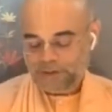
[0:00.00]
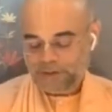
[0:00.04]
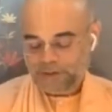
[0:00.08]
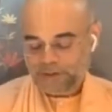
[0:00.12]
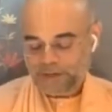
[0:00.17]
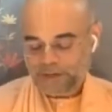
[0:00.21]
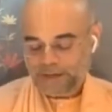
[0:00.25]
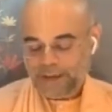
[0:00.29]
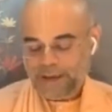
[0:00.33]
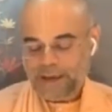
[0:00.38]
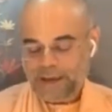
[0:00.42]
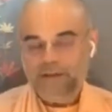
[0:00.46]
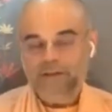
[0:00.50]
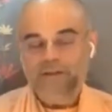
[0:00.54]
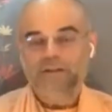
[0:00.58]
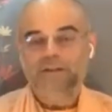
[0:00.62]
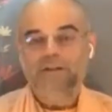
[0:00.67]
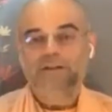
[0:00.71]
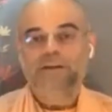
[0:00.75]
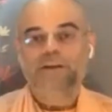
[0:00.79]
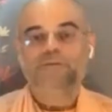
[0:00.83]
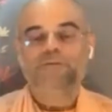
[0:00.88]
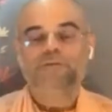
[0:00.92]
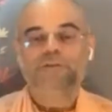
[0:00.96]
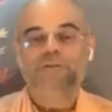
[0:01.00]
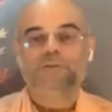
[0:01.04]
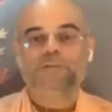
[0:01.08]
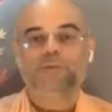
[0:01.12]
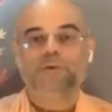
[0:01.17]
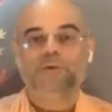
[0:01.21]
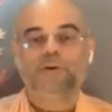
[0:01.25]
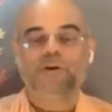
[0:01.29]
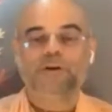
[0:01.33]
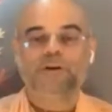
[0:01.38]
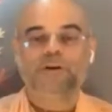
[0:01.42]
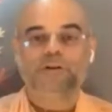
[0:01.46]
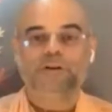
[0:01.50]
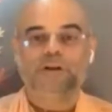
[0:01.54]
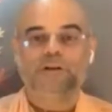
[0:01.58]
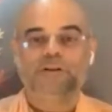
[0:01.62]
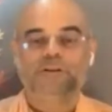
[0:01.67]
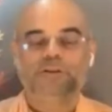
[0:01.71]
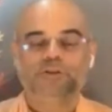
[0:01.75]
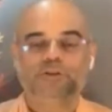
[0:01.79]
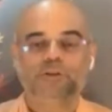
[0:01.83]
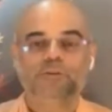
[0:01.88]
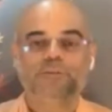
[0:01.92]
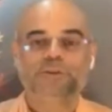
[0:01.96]
And he was born in
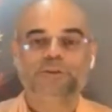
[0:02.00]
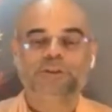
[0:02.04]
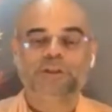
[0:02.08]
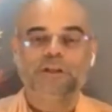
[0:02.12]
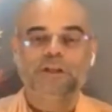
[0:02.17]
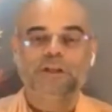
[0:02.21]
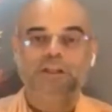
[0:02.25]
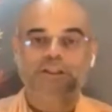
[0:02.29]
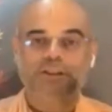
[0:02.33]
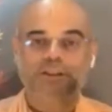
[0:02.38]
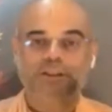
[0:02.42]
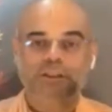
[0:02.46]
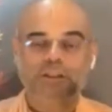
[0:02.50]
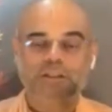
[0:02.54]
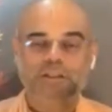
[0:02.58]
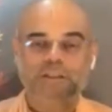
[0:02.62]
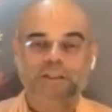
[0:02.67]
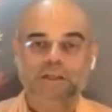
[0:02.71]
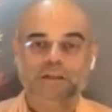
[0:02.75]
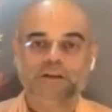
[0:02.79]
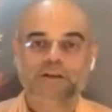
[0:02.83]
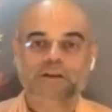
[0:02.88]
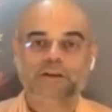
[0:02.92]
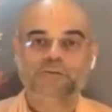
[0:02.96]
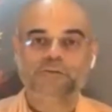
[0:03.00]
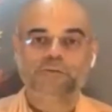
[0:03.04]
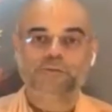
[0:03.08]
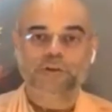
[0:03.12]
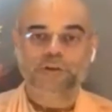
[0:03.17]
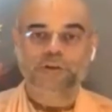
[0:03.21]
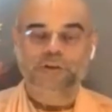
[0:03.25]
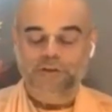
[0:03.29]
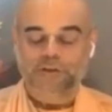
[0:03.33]
so much luxuries and comfort.